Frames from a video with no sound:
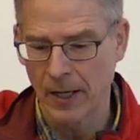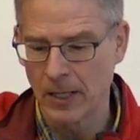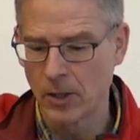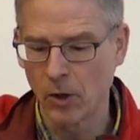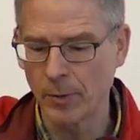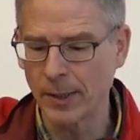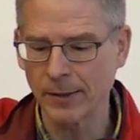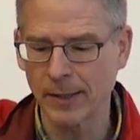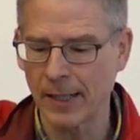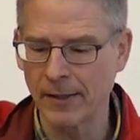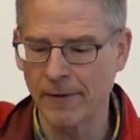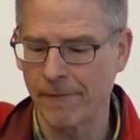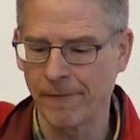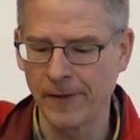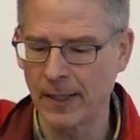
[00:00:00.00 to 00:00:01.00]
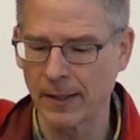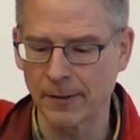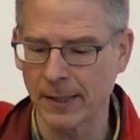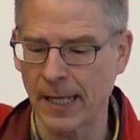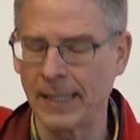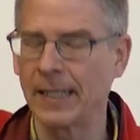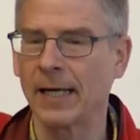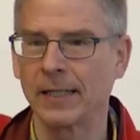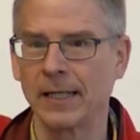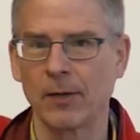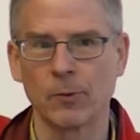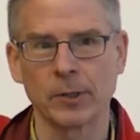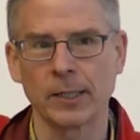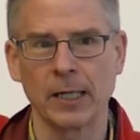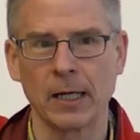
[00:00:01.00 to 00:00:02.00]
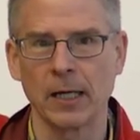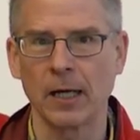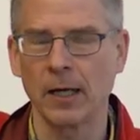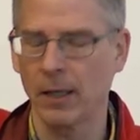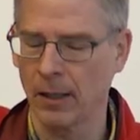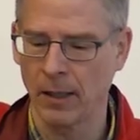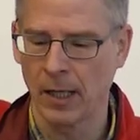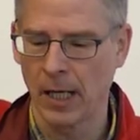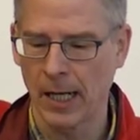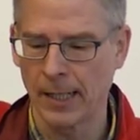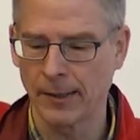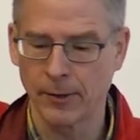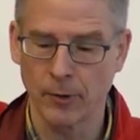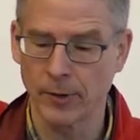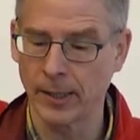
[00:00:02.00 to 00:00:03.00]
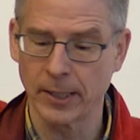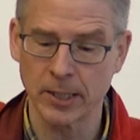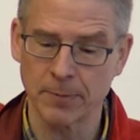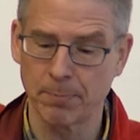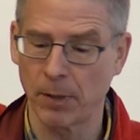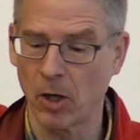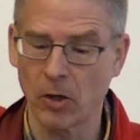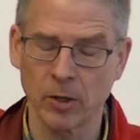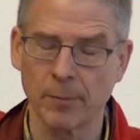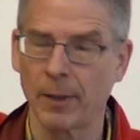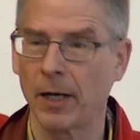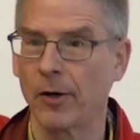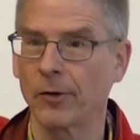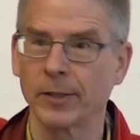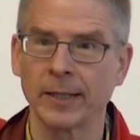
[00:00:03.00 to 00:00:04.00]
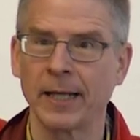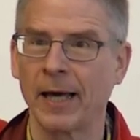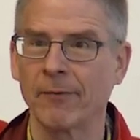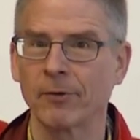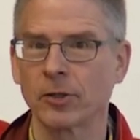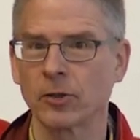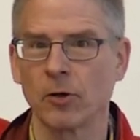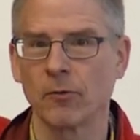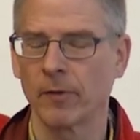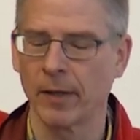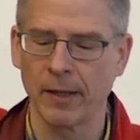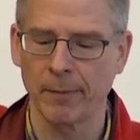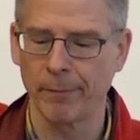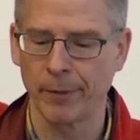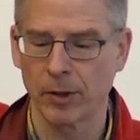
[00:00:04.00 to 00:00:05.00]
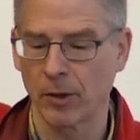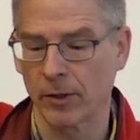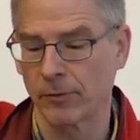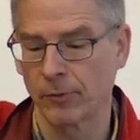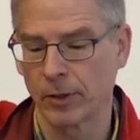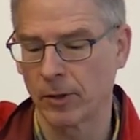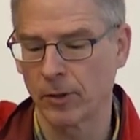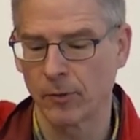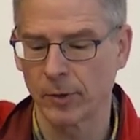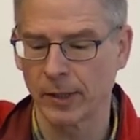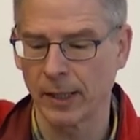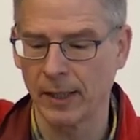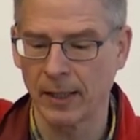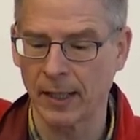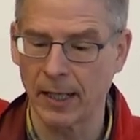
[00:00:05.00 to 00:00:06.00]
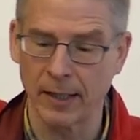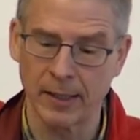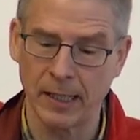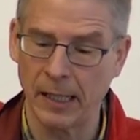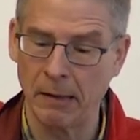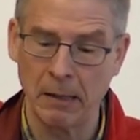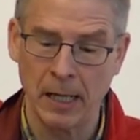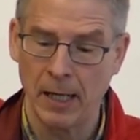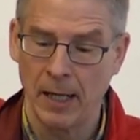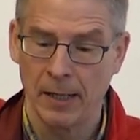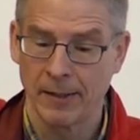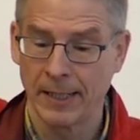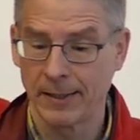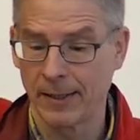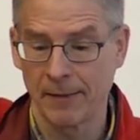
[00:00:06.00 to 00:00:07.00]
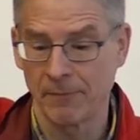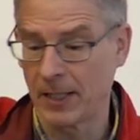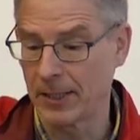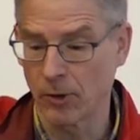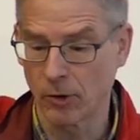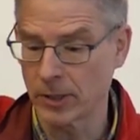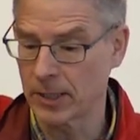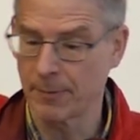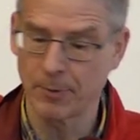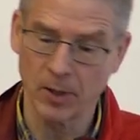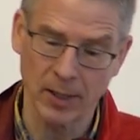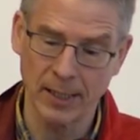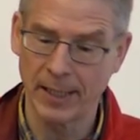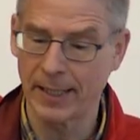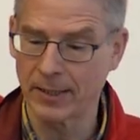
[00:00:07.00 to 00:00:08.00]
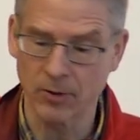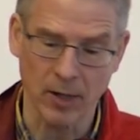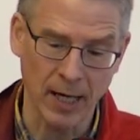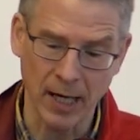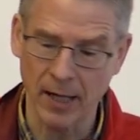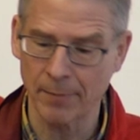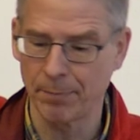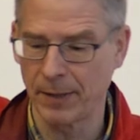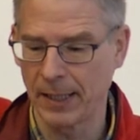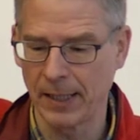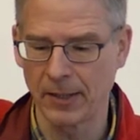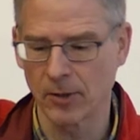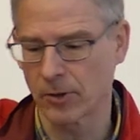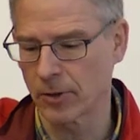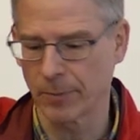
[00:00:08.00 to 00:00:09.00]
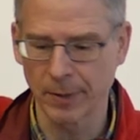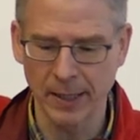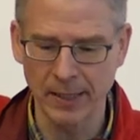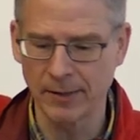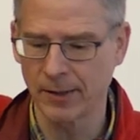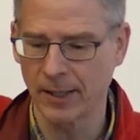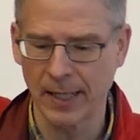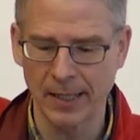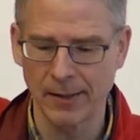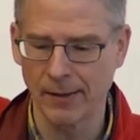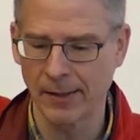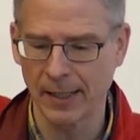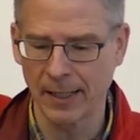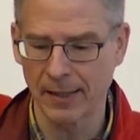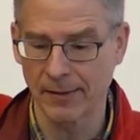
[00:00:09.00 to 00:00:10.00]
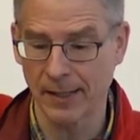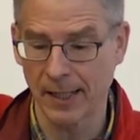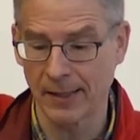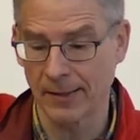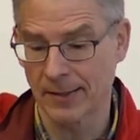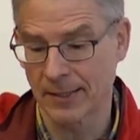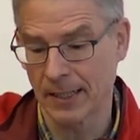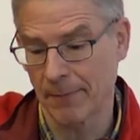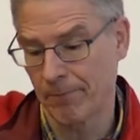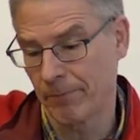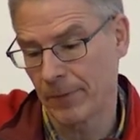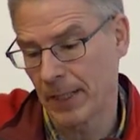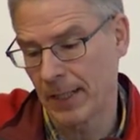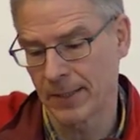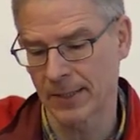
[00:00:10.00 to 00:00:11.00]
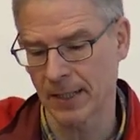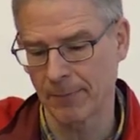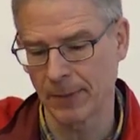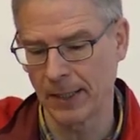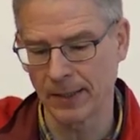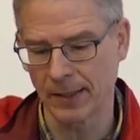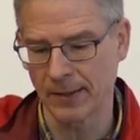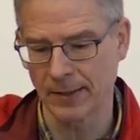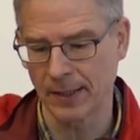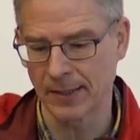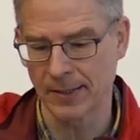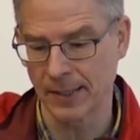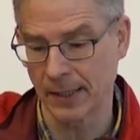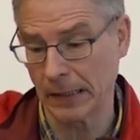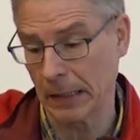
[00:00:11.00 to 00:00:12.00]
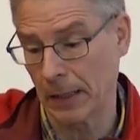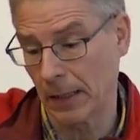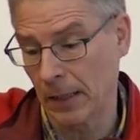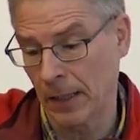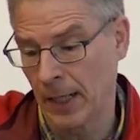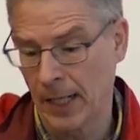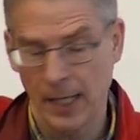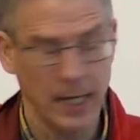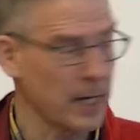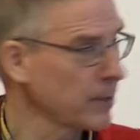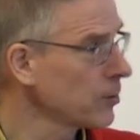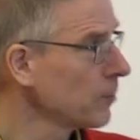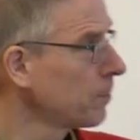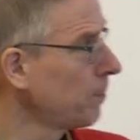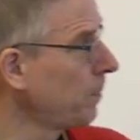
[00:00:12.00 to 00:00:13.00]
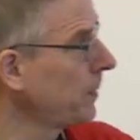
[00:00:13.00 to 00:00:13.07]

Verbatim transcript: Nobody's in the field has any idea what they are. And so they just block them out and average over them because we don't know what they are. They, they, they don't seem to relate to heartbeat or to breathing or anything like that. It's some, it's some interesting signal. And so